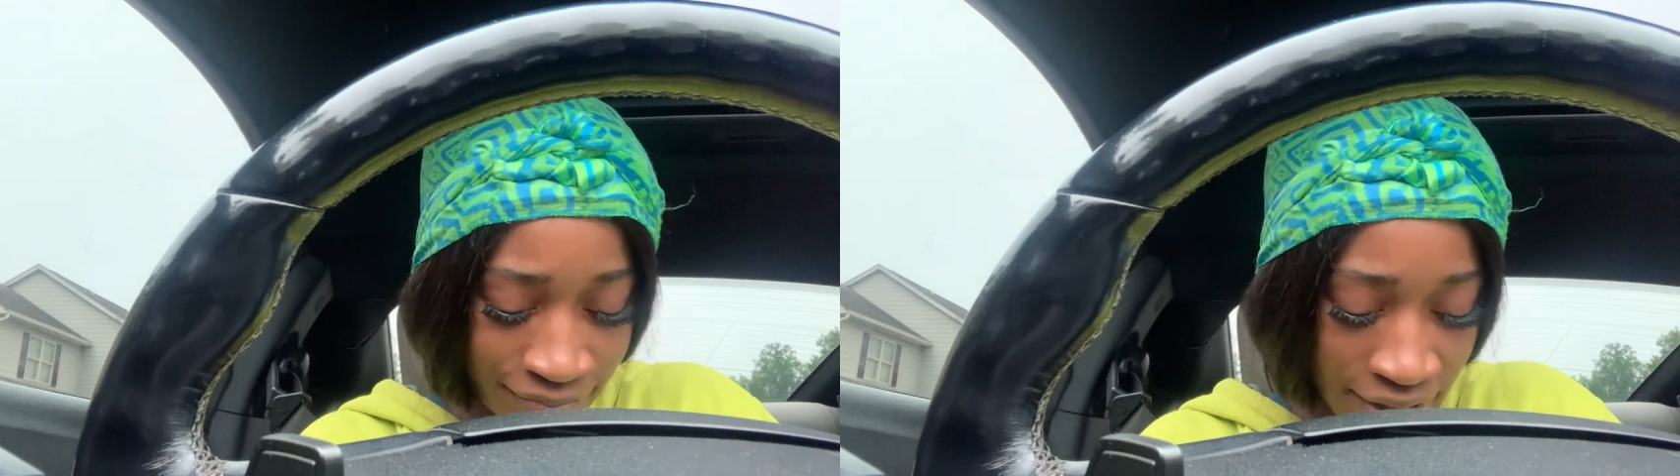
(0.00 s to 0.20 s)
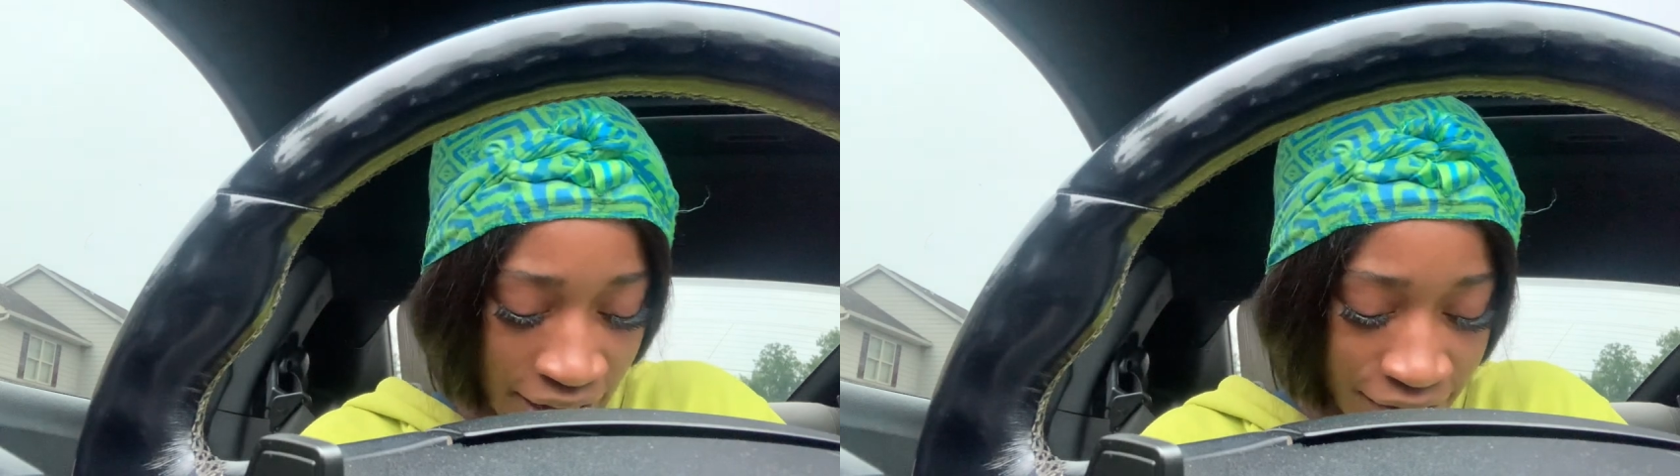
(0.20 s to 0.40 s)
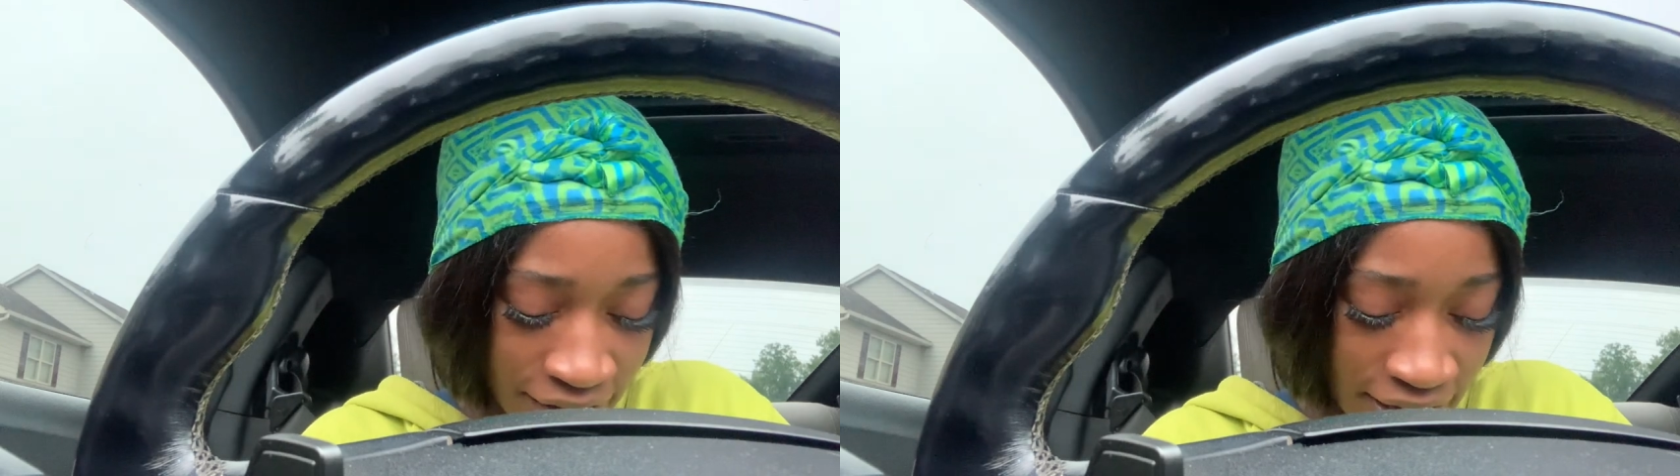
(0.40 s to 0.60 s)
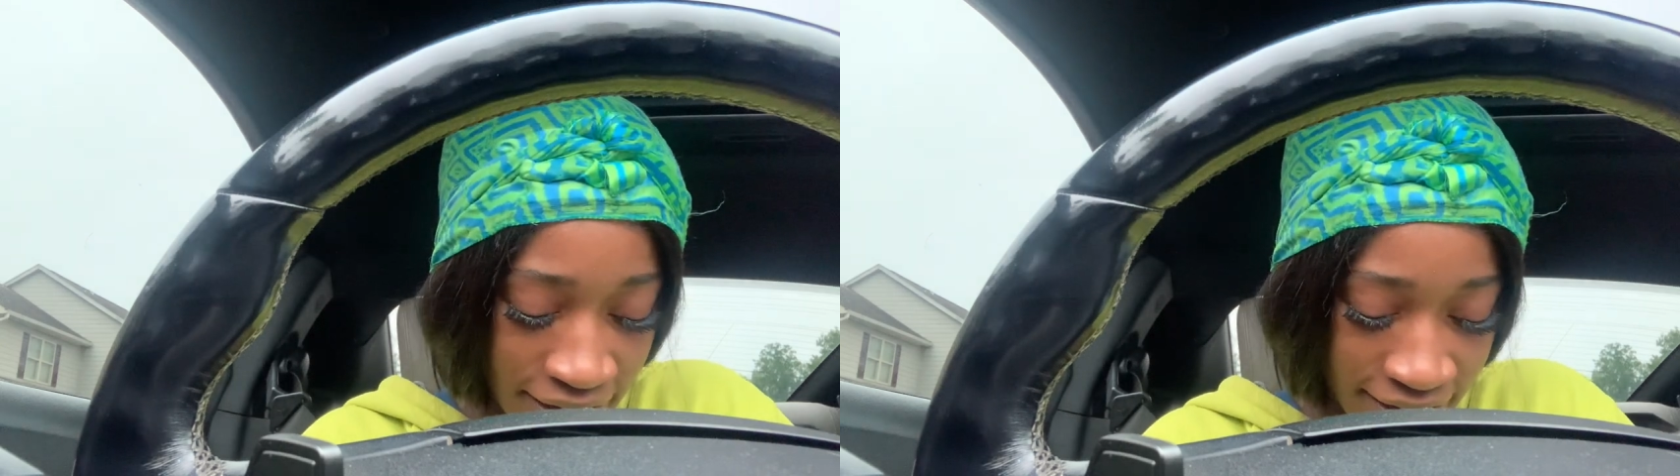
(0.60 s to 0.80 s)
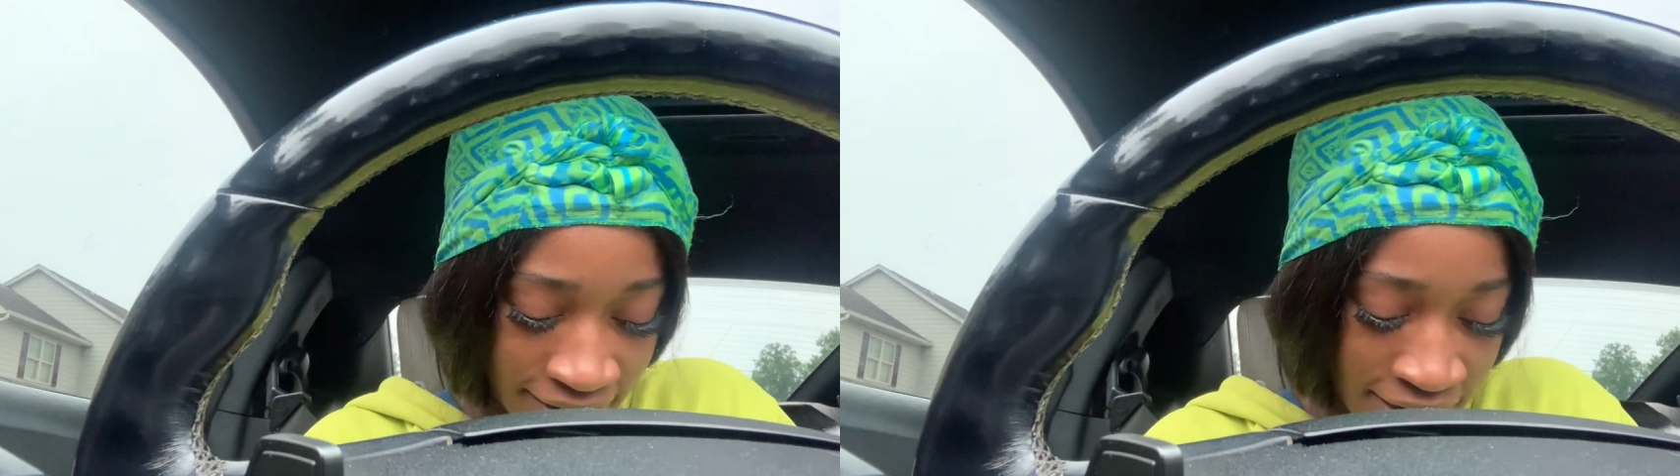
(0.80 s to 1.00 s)

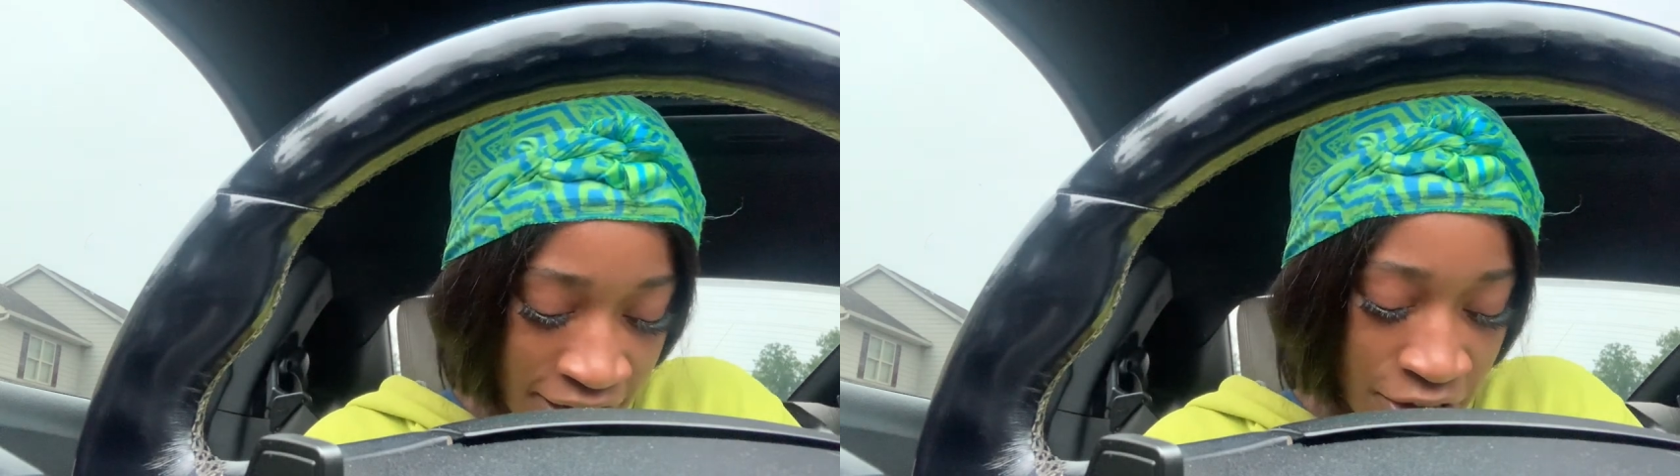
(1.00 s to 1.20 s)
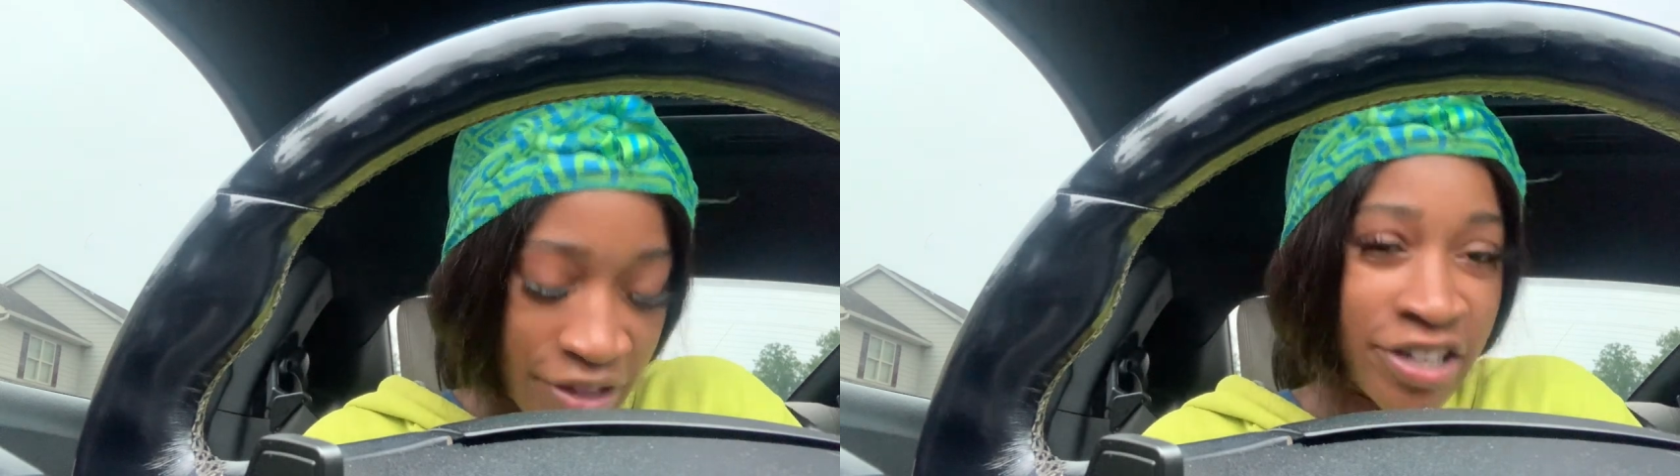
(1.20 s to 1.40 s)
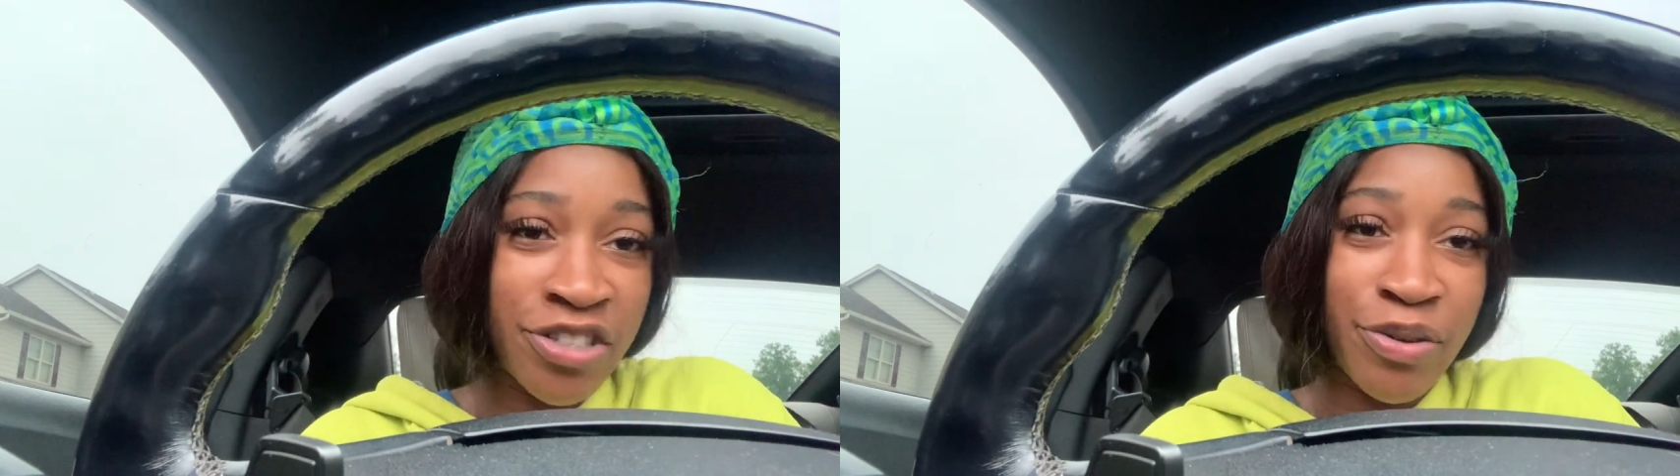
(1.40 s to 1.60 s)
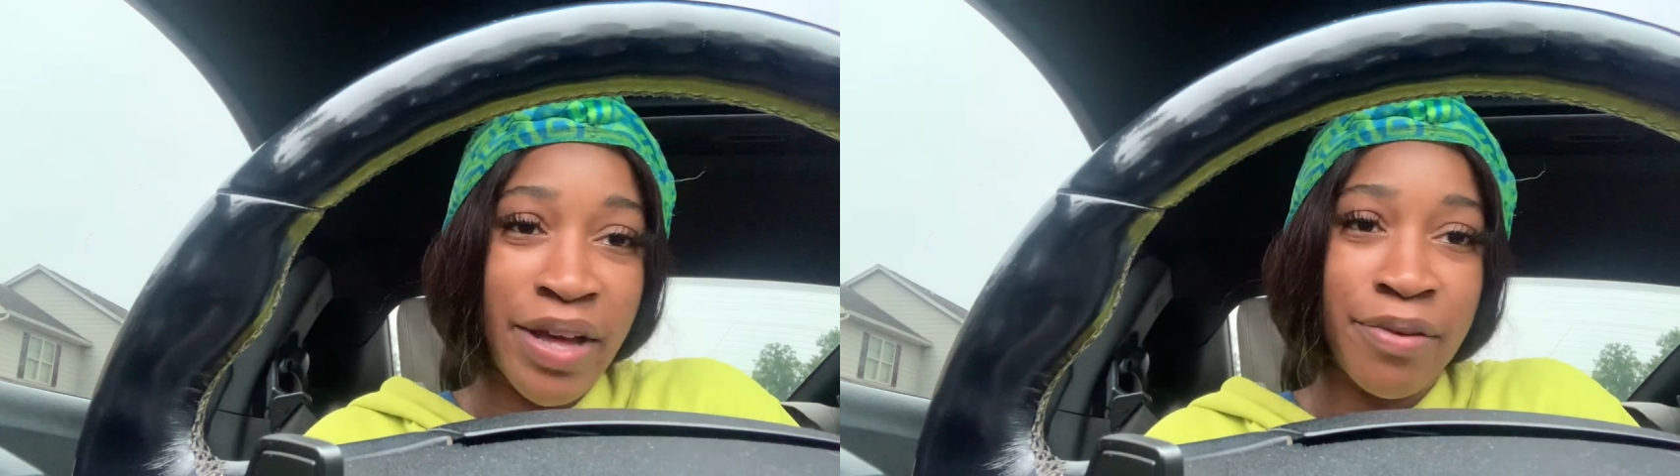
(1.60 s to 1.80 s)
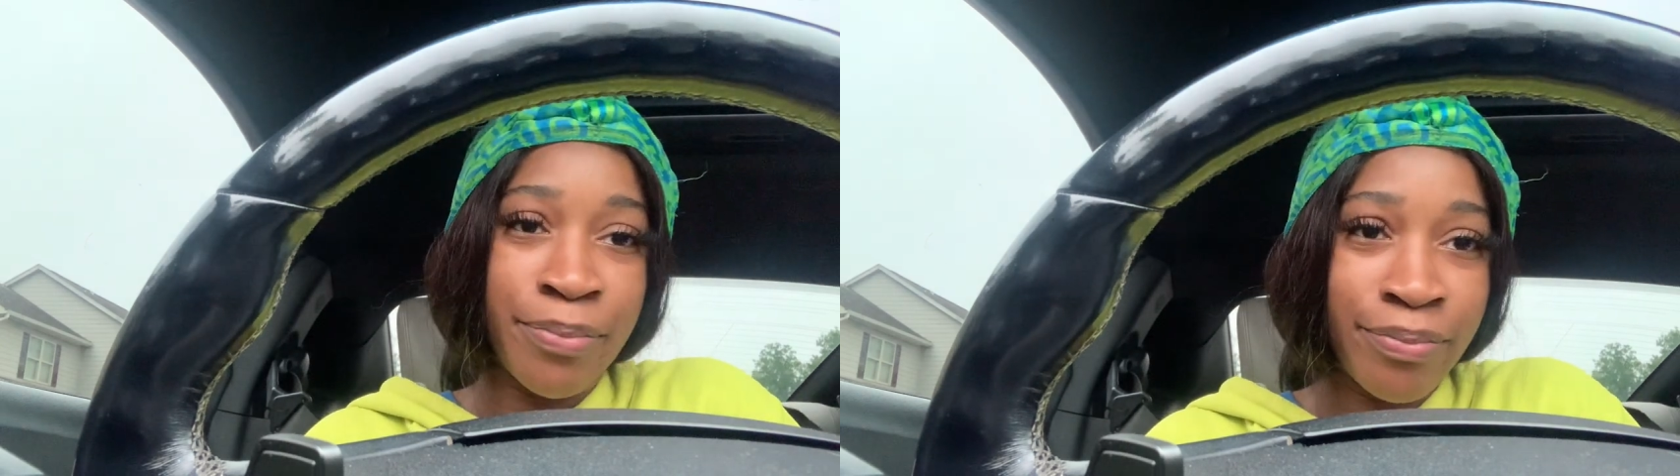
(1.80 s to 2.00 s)
everything they just don't
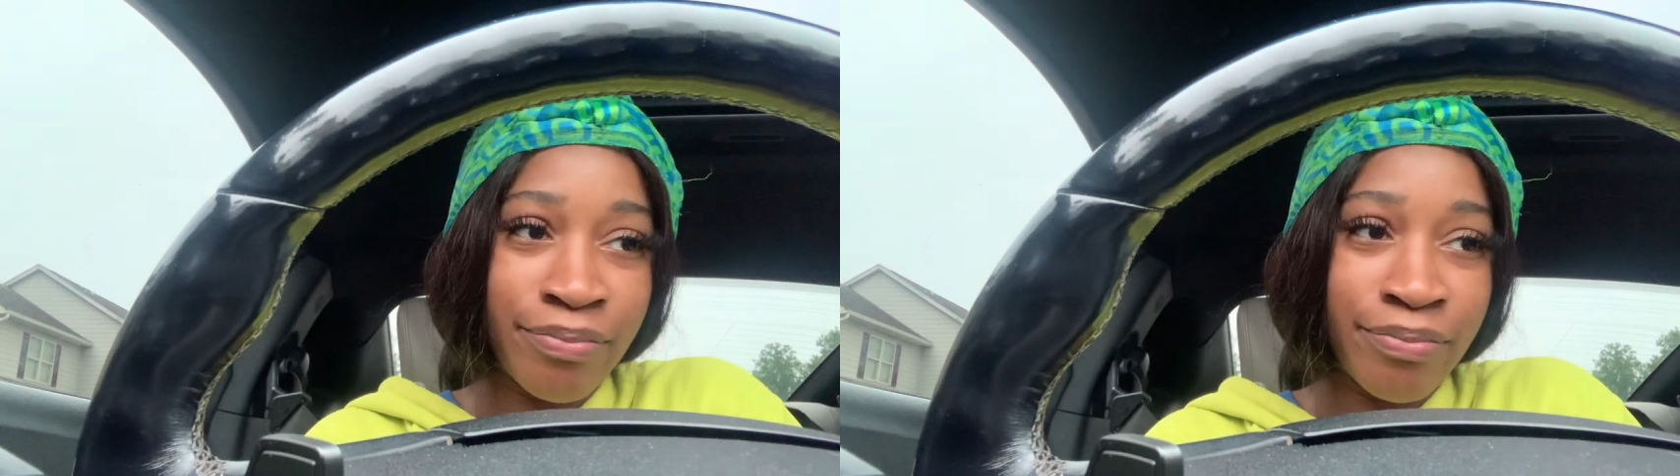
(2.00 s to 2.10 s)
have